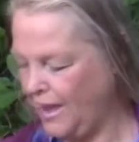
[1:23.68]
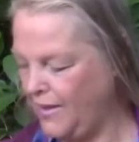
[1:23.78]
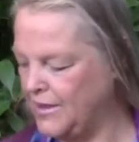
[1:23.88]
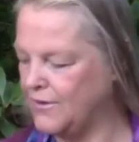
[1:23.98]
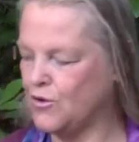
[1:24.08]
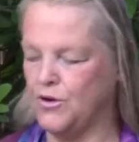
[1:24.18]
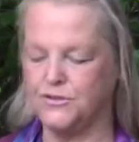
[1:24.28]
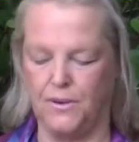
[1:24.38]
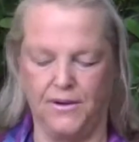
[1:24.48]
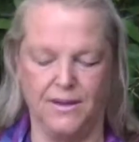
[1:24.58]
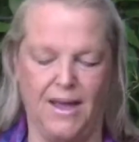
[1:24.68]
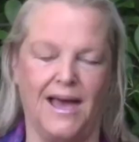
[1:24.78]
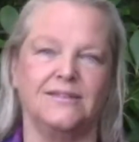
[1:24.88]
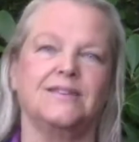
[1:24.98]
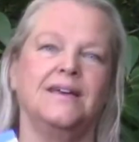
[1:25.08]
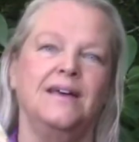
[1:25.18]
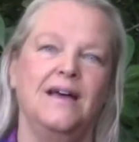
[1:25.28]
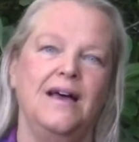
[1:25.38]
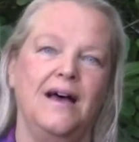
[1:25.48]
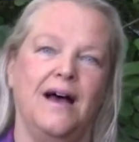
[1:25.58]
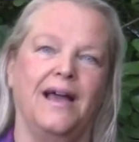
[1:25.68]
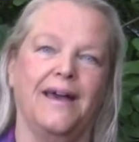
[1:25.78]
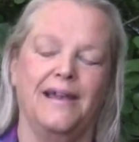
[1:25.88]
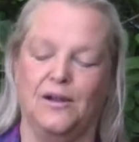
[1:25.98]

And then, of course, wearing a mask. I got